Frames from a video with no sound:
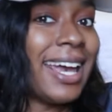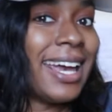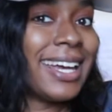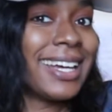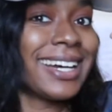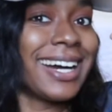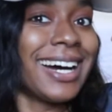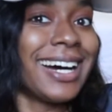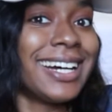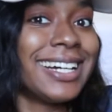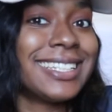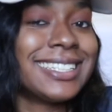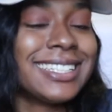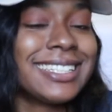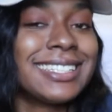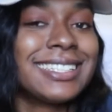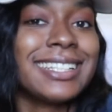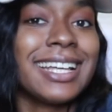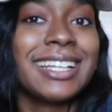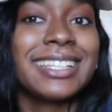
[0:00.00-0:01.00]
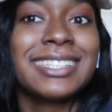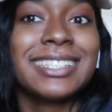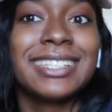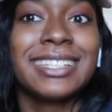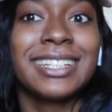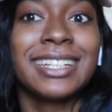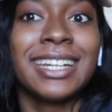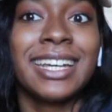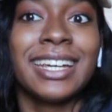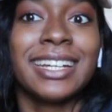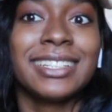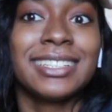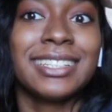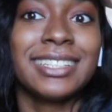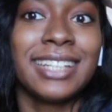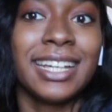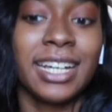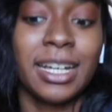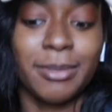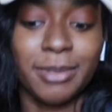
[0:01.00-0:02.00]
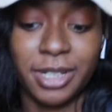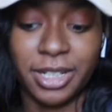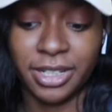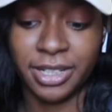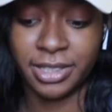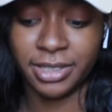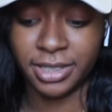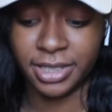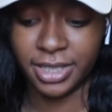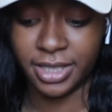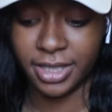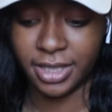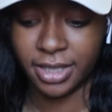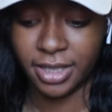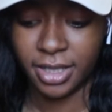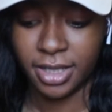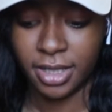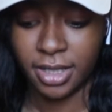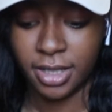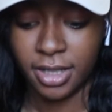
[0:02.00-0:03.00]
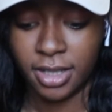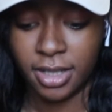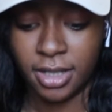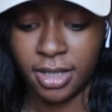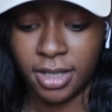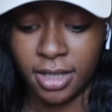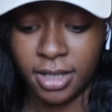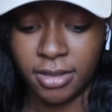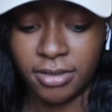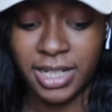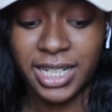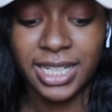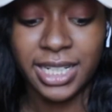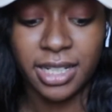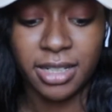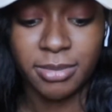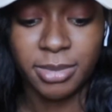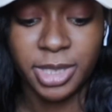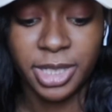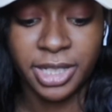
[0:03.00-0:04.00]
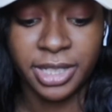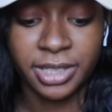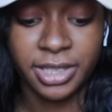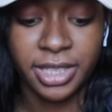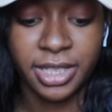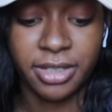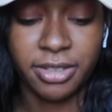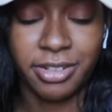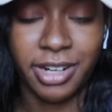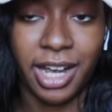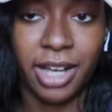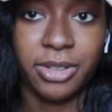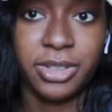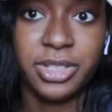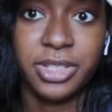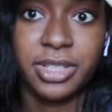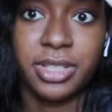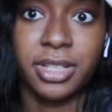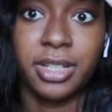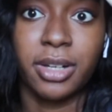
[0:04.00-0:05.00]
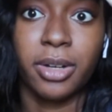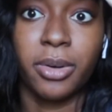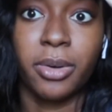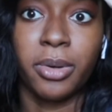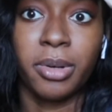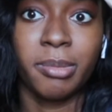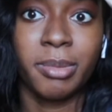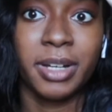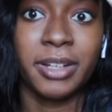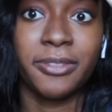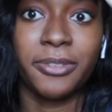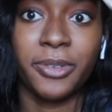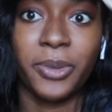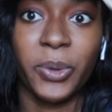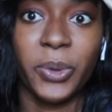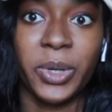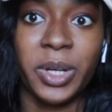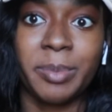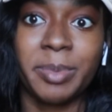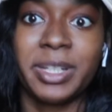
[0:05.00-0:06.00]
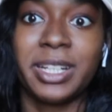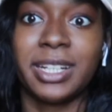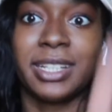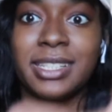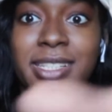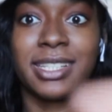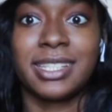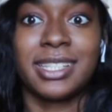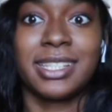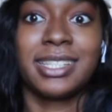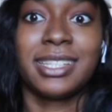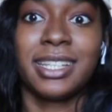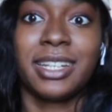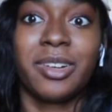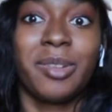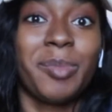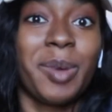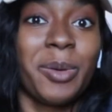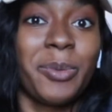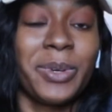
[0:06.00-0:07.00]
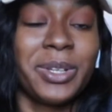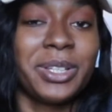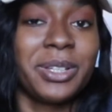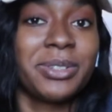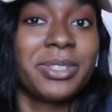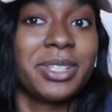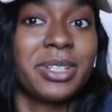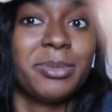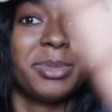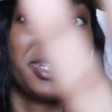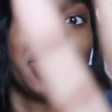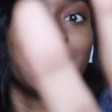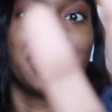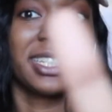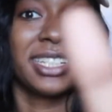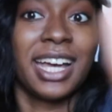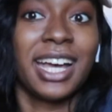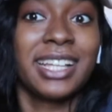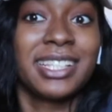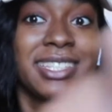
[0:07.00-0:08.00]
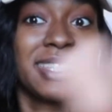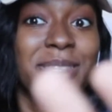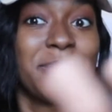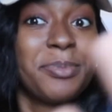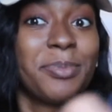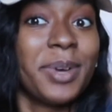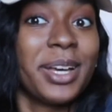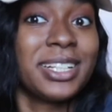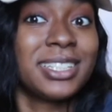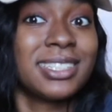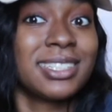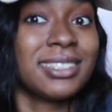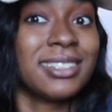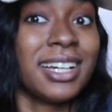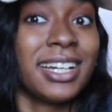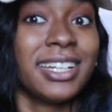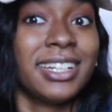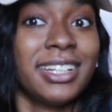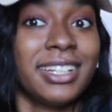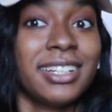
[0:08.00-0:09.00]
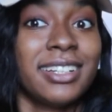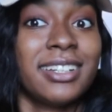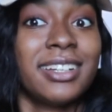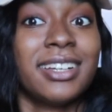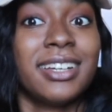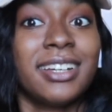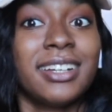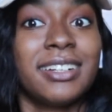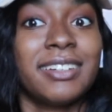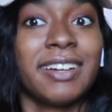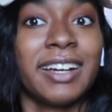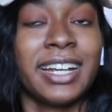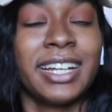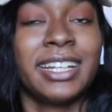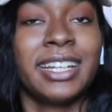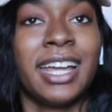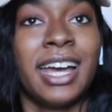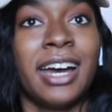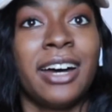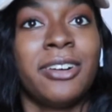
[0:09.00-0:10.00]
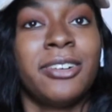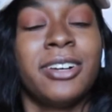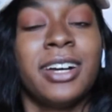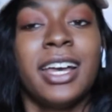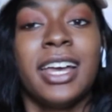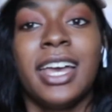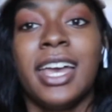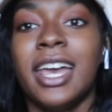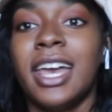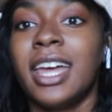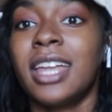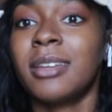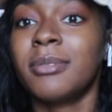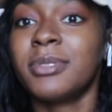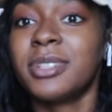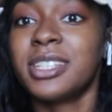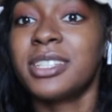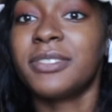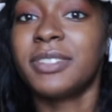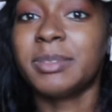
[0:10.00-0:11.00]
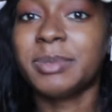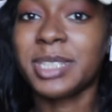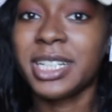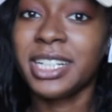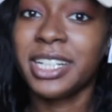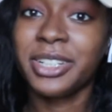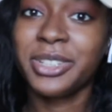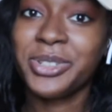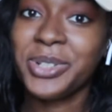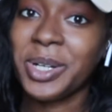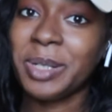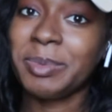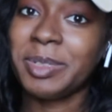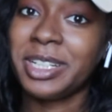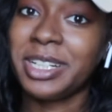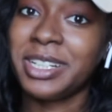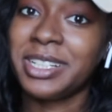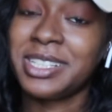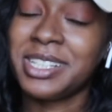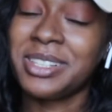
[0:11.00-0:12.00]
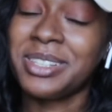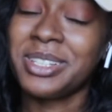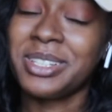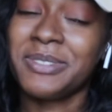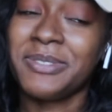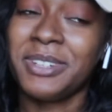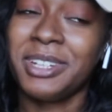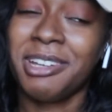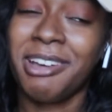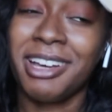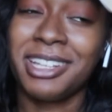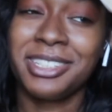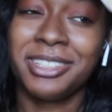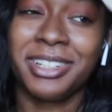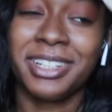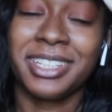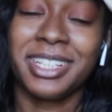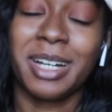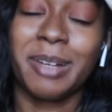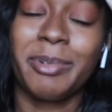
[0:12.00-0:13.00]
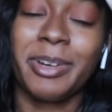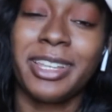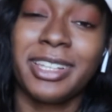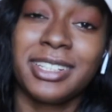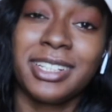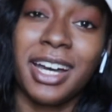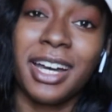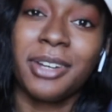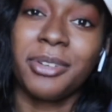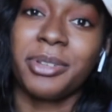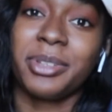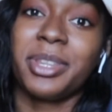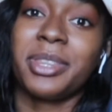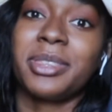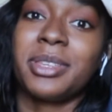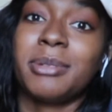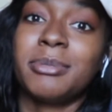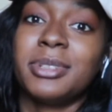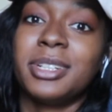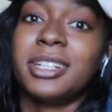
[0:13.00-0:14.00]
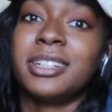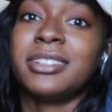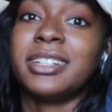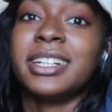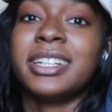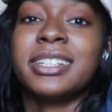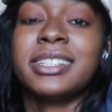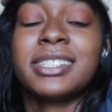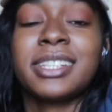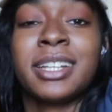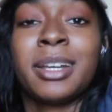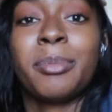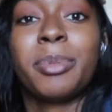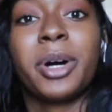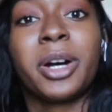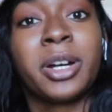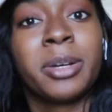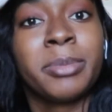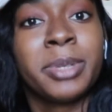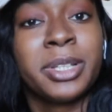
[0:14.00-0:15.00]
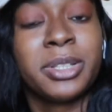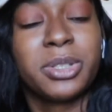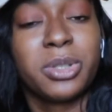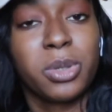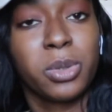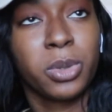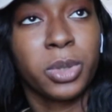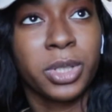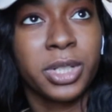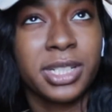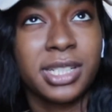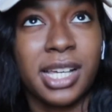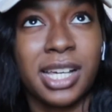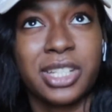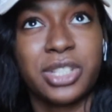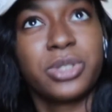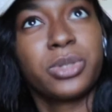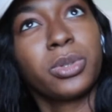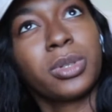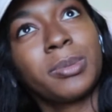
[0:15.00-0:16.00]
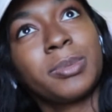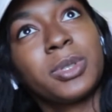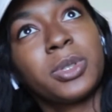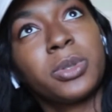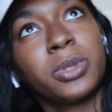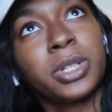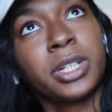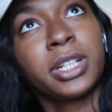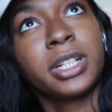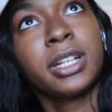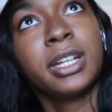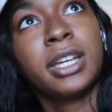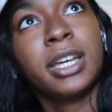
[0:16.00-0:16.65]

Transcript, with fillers: Hey guys, it's Destinee and today I'm currently, right now I'm currently crouched on my floor because this is sitting on my windowsill because it has the best lighting right now. And I'm just filming an intro because in this video, as you can tell by the title and the thumbnail, it is an apartment tour slash dorm tour.